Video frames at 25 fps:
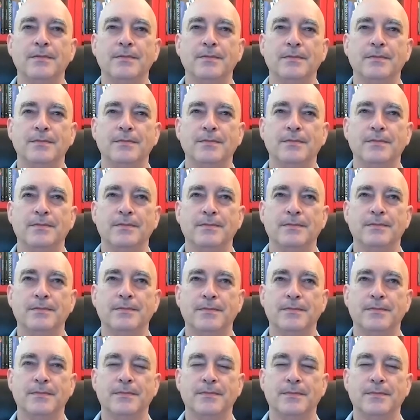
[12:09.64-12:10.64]

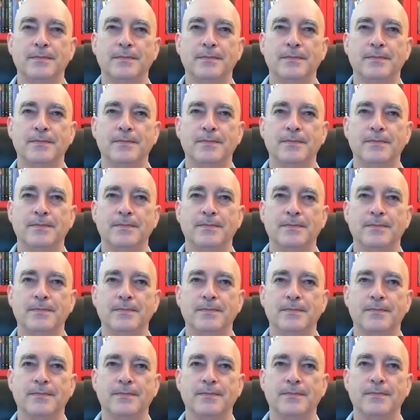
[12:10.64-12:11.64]

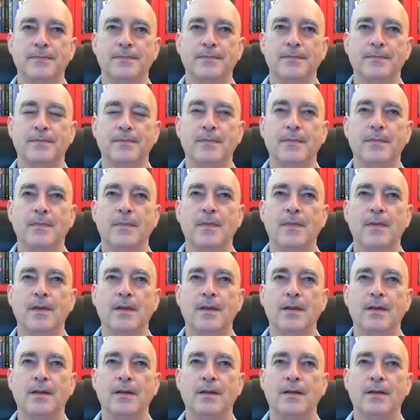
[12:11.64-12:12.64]

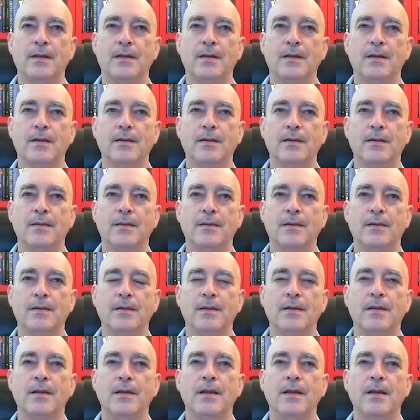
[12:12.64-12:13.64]

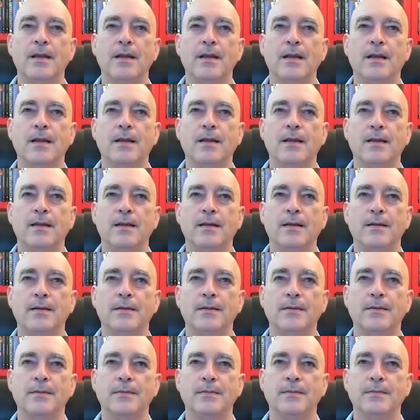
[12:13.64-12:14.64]

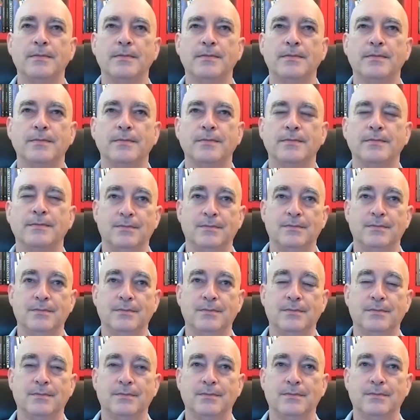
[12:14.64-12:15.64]

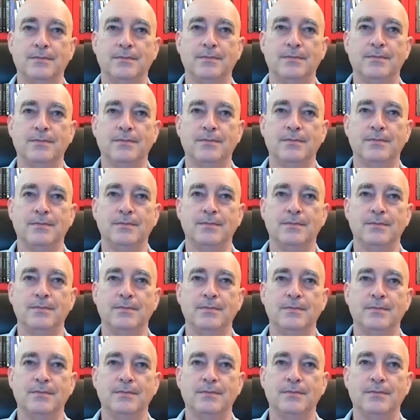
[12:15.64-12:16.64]

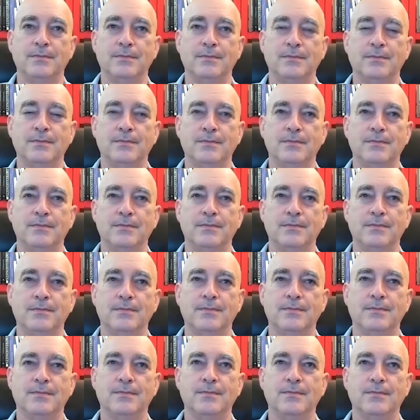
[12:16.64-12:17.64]
The person shown says nothing.